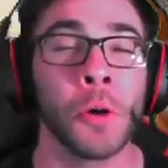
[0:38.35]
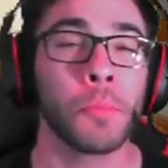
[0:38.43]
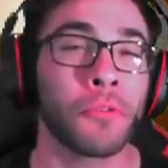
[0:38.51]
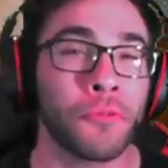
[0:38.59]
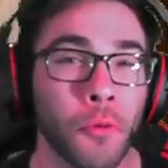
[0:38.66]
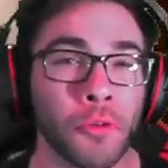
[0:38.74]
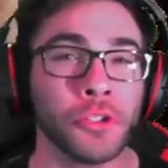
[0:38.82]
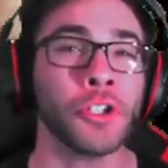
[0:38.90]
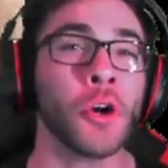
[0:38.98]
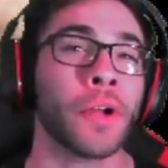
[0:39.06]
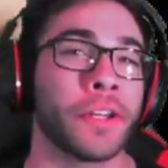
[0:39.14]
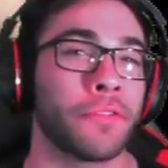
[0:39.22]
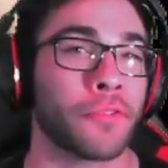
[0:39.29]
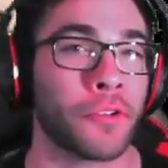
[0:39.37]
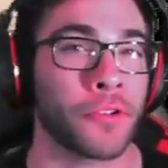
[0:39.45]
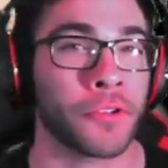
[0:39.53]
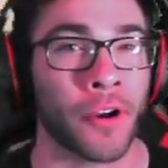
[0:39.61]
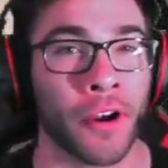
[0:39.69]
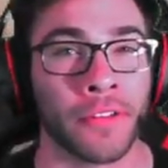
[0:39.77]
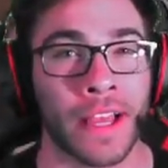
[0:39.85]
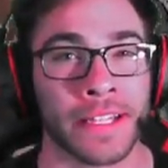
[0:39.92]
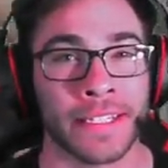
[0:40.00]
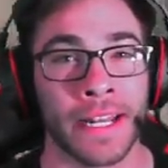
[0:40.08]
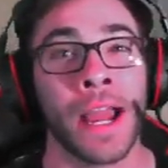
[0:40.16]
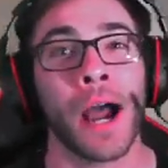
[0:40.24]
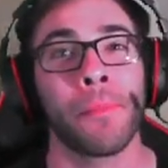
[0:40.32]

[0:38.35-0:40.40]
before you go any further on our lesson